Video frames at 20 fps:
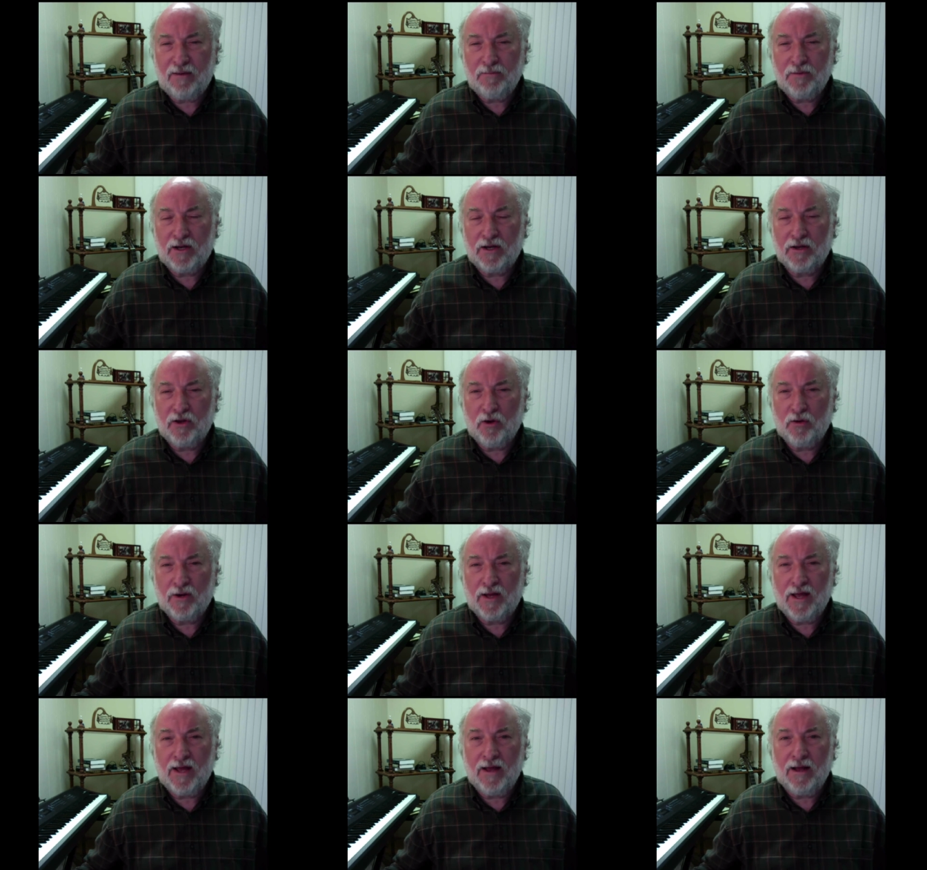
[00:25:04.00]
going to go to
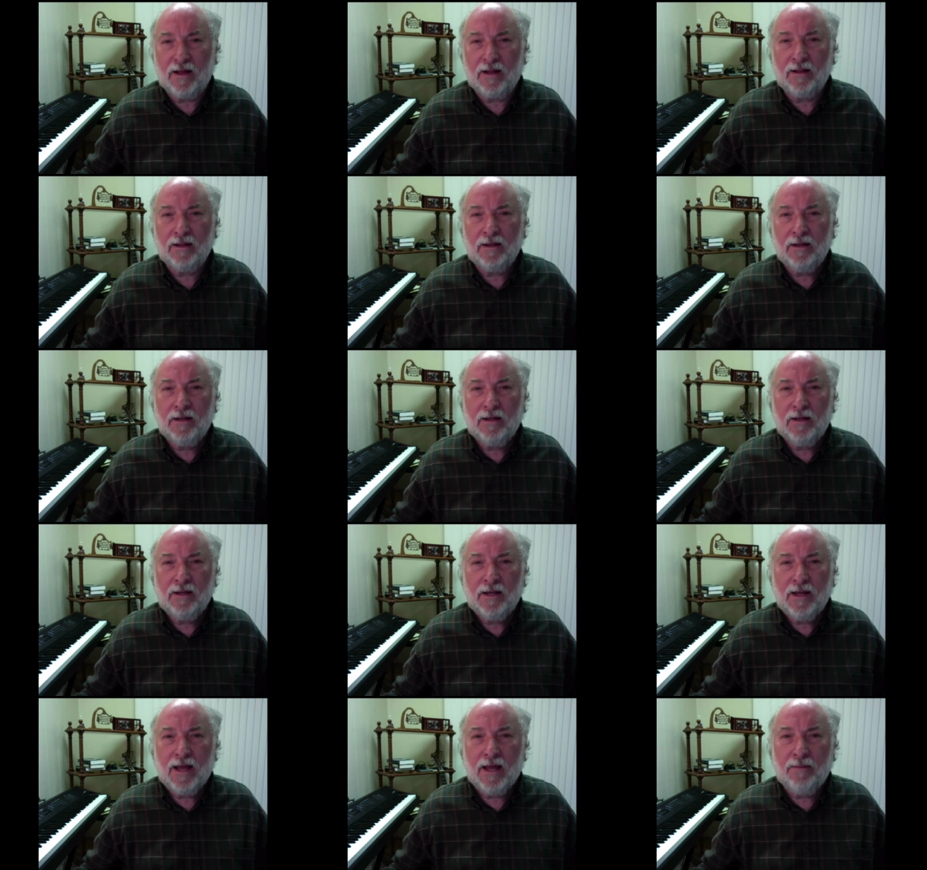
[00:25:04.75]
hell
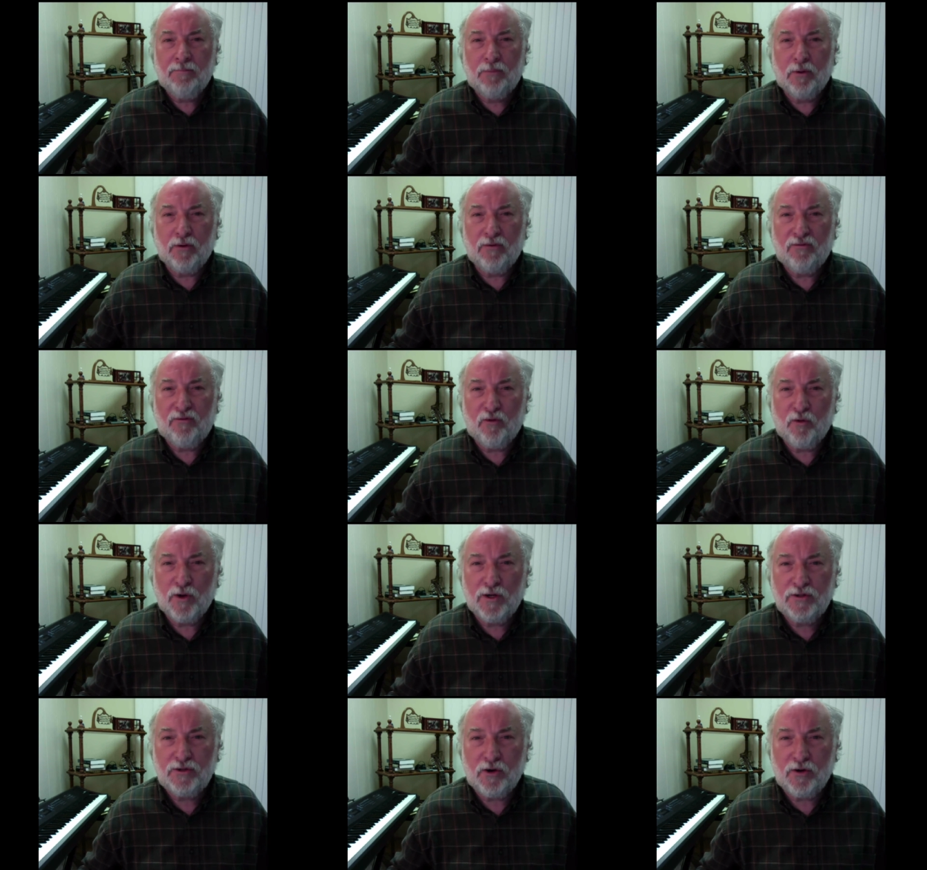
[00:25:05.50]
and burn for
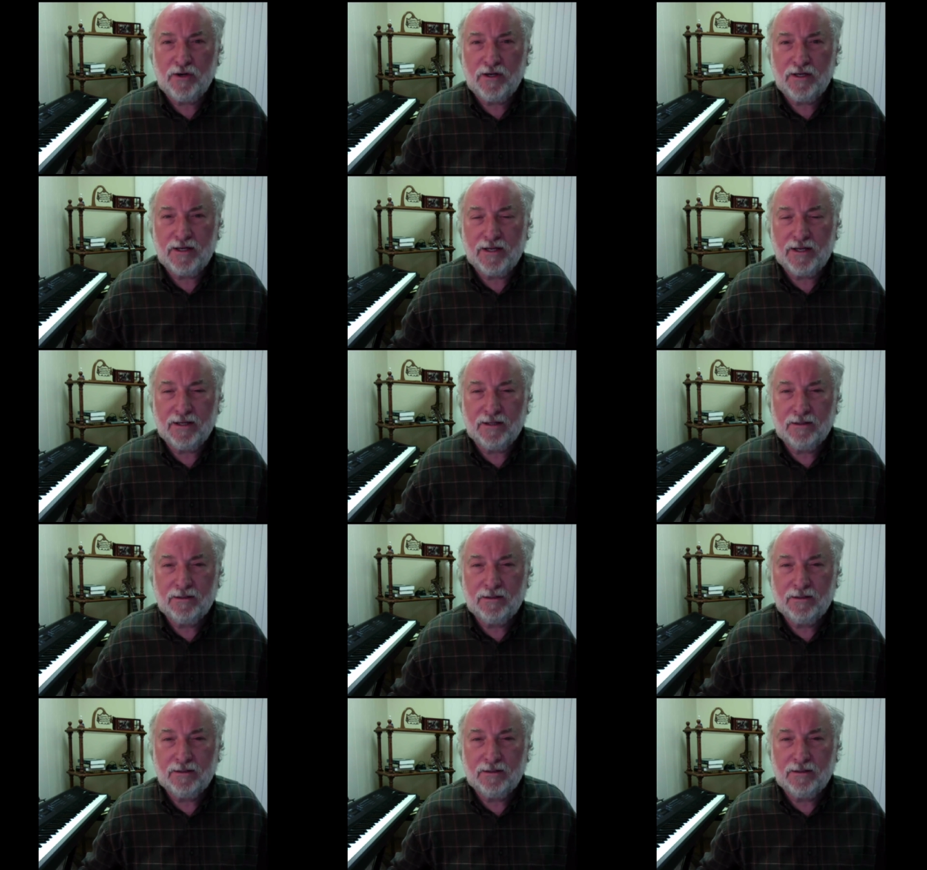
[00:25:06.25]
eternity.